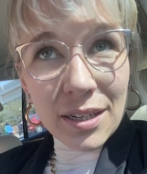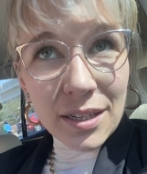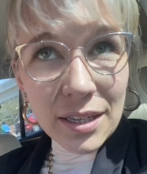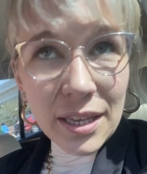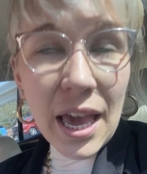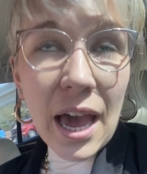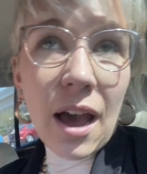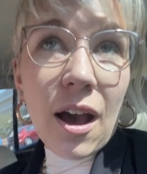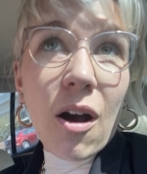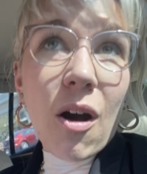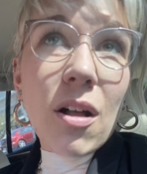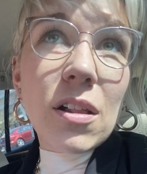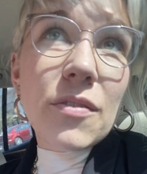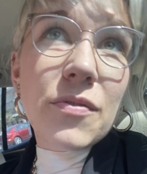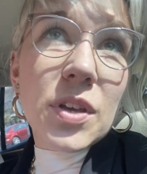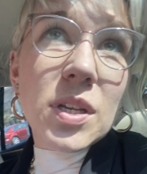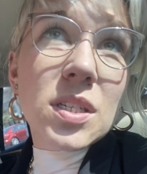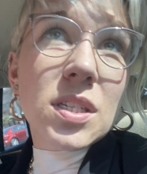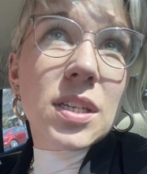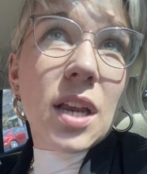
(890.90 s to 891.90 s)
yeah, all of
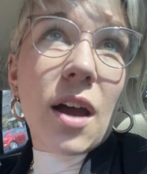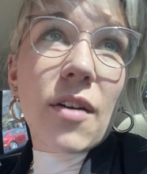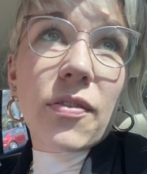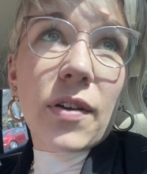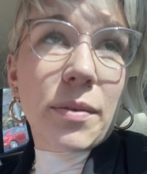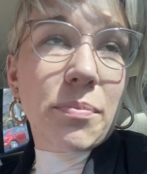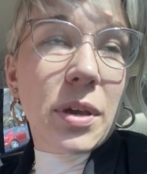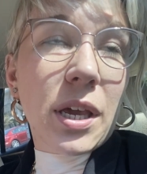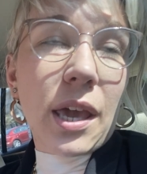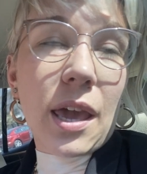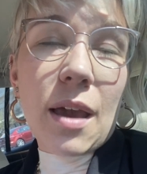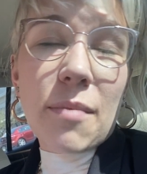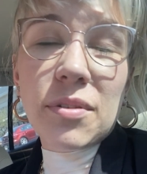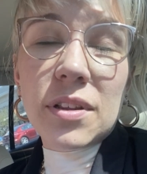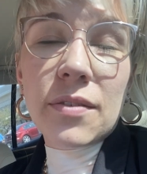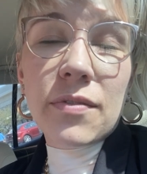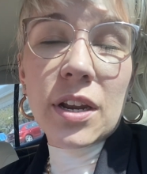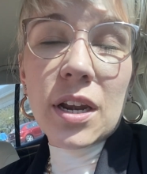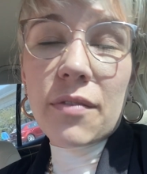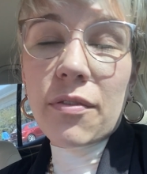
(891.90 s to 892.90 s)
this stuff, I can't
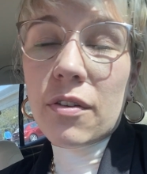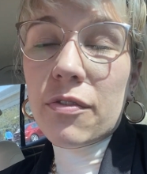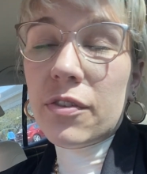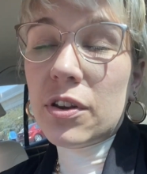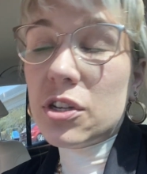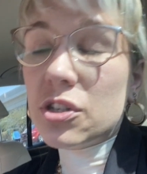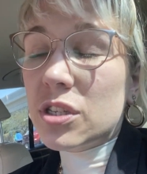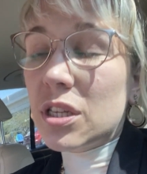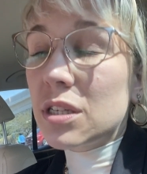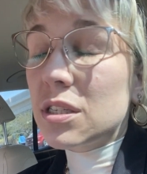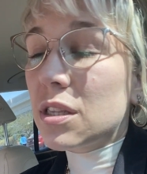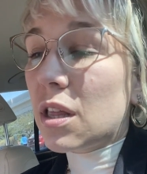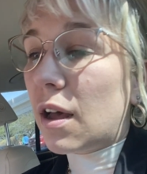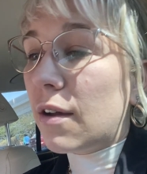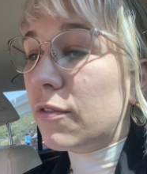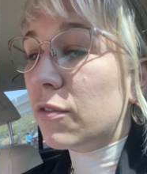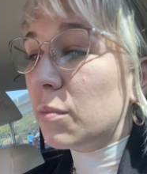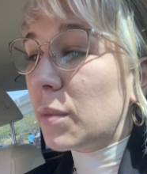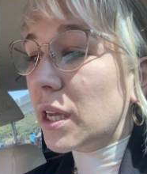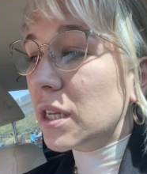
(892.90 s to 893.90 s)
believe I never finished this
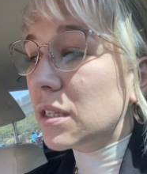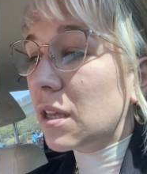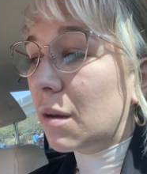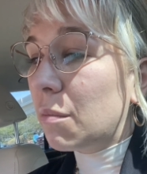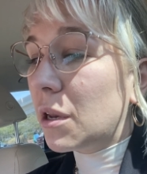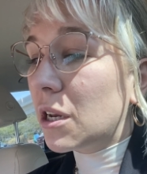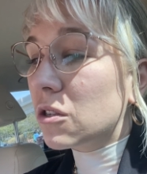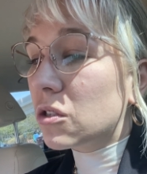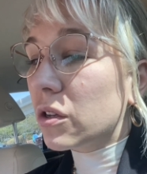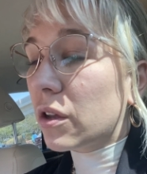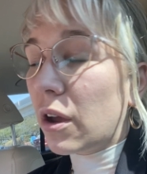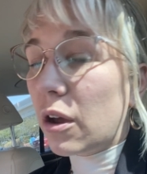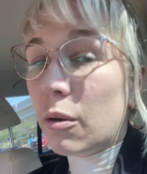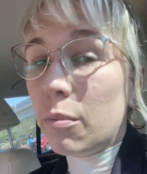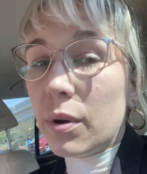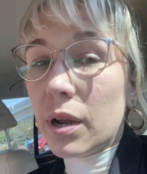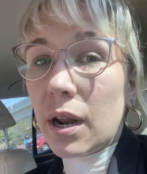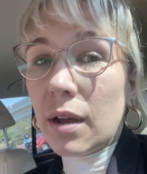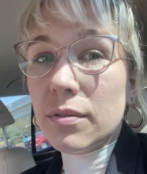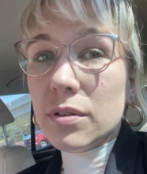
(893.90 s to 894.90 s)
thought from like 10 minutes ago,
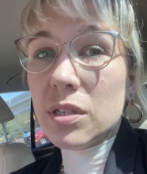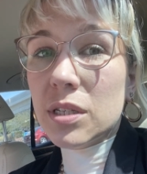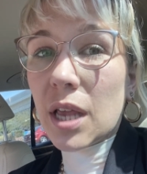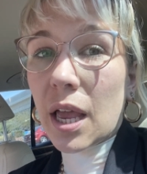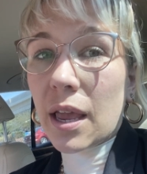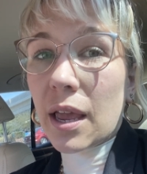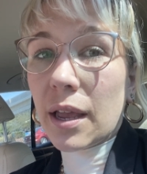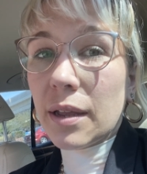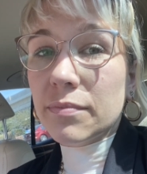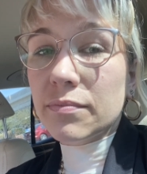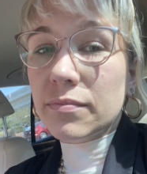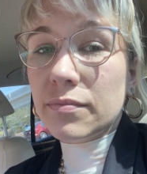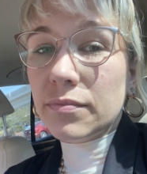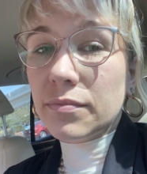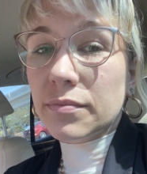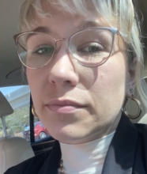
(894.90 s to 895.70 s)
but I was saying